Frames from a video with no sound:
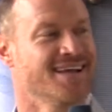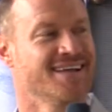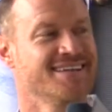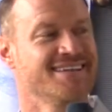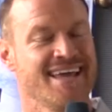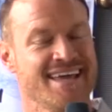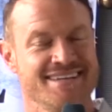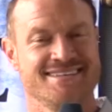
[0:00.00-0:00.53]

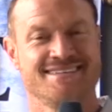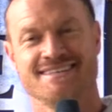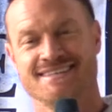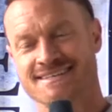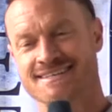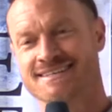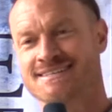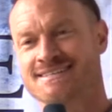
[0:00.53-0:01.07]
Nate
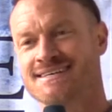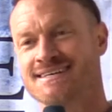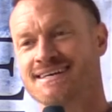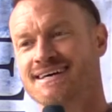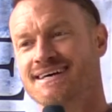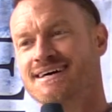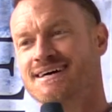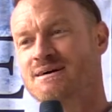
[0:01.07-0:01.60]
Diaz
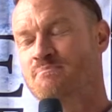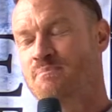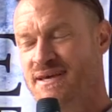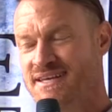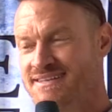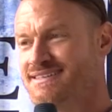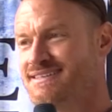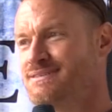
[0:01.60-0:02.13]

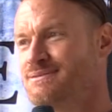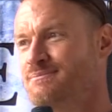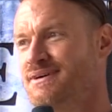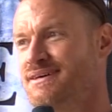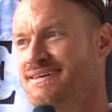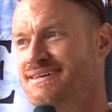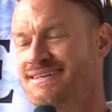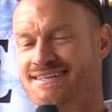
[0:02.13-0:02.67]
pinned him,
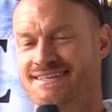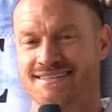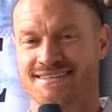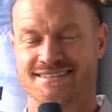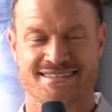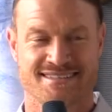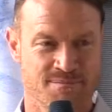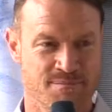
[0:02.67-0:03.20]

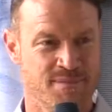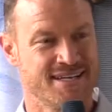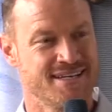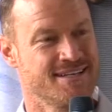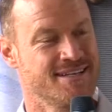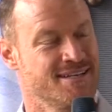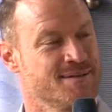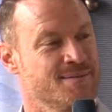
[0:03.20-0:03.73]
submitted
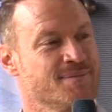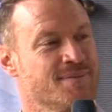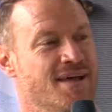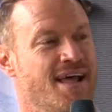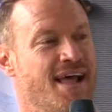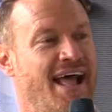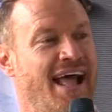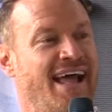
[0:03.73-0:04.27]
him,
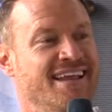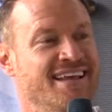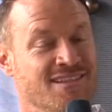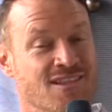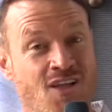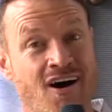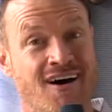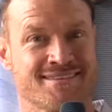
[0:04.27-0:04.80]
and he
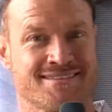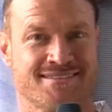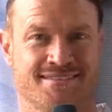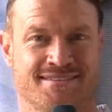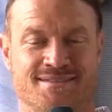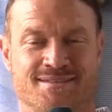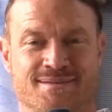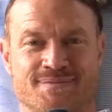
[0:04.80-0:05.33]

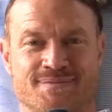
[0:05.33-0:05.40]
lost.